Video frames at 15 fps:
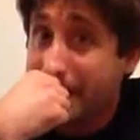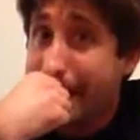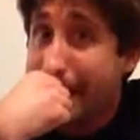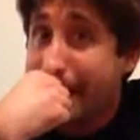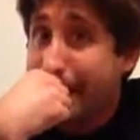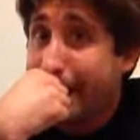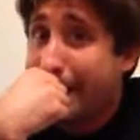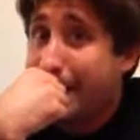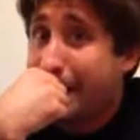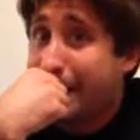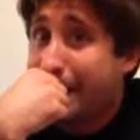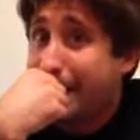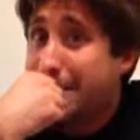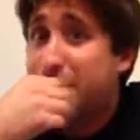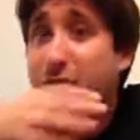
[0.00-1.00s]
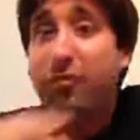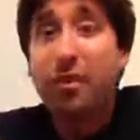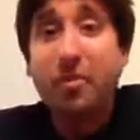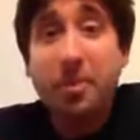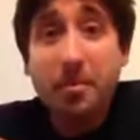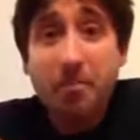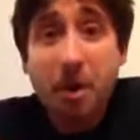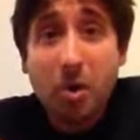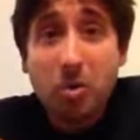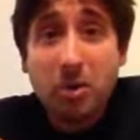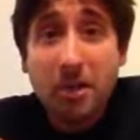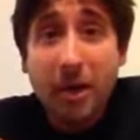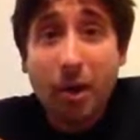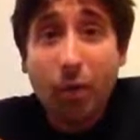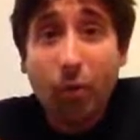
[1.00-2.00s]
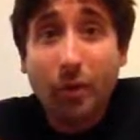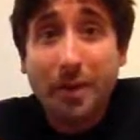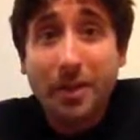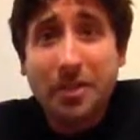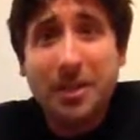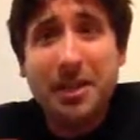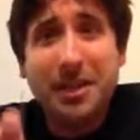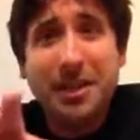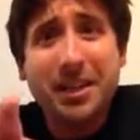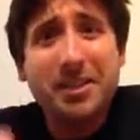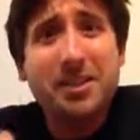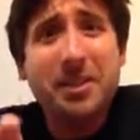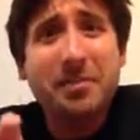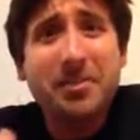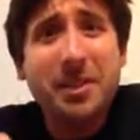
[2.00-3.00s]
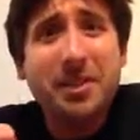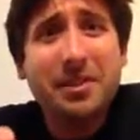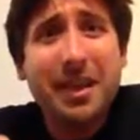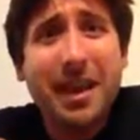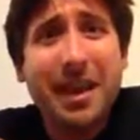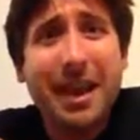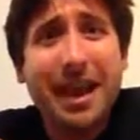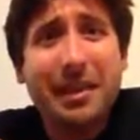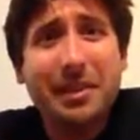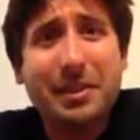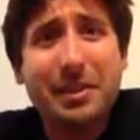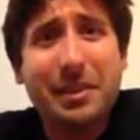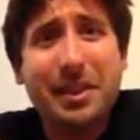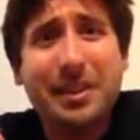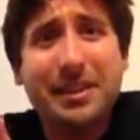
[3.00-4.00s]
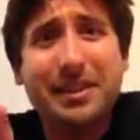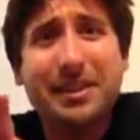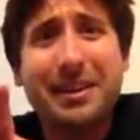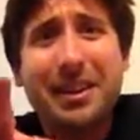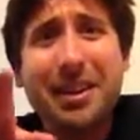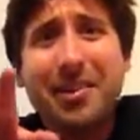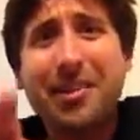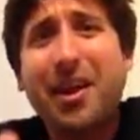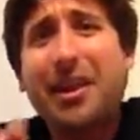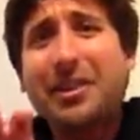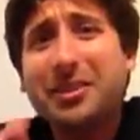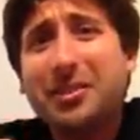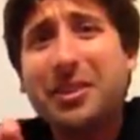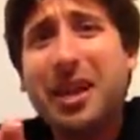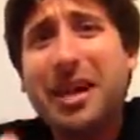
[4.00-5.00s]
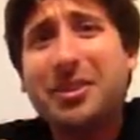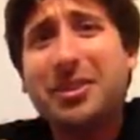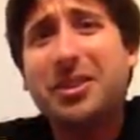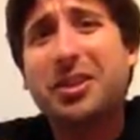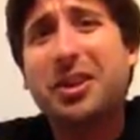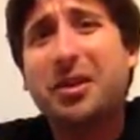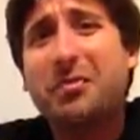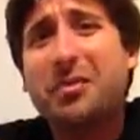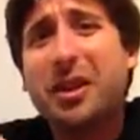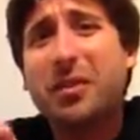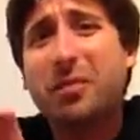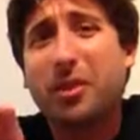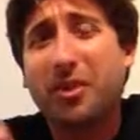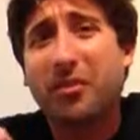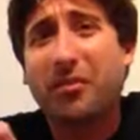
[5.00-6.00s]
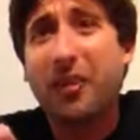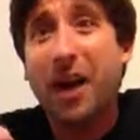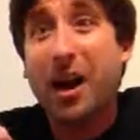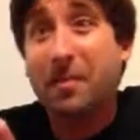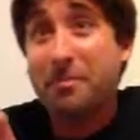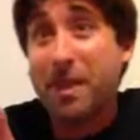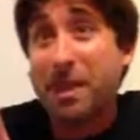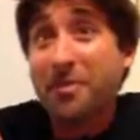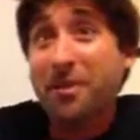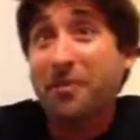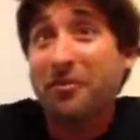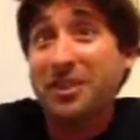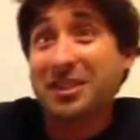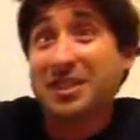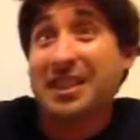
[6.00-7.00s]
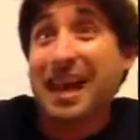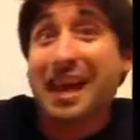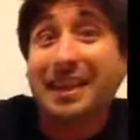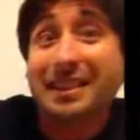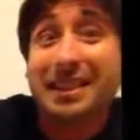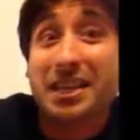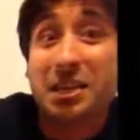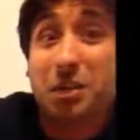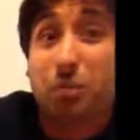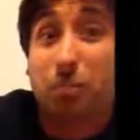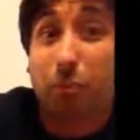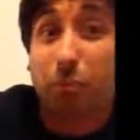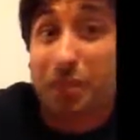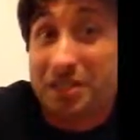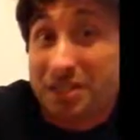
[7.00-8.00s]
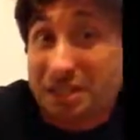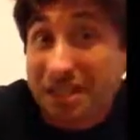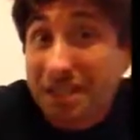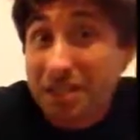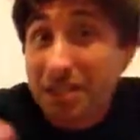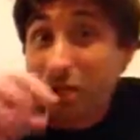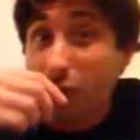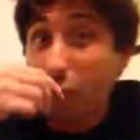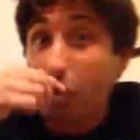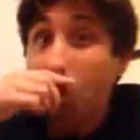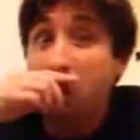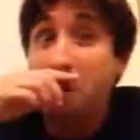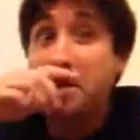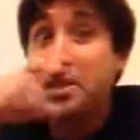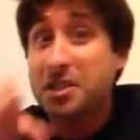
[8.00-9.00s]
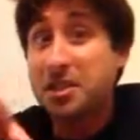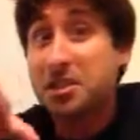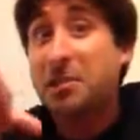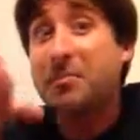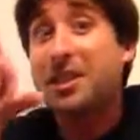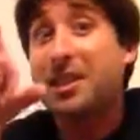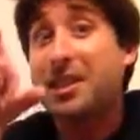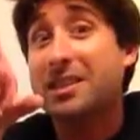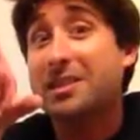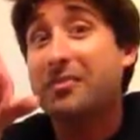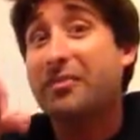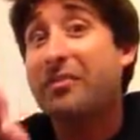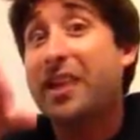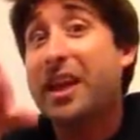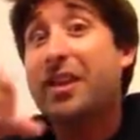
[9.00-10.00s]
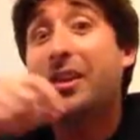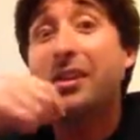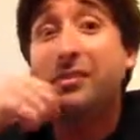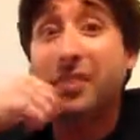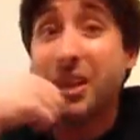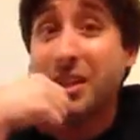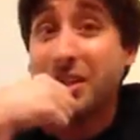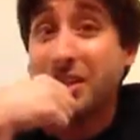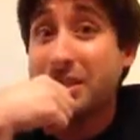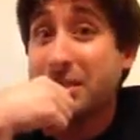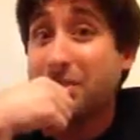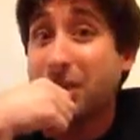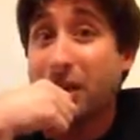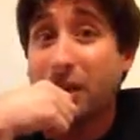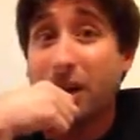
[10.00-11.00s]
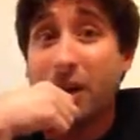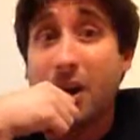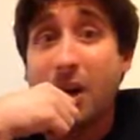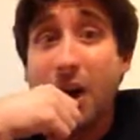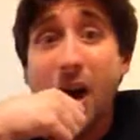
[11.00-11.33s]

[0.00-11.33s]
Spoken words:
that is from the Moselle region. It's something that I think a lot of you guys are going to be able to find. Maybe if it's not this particular one, something that's very, very similar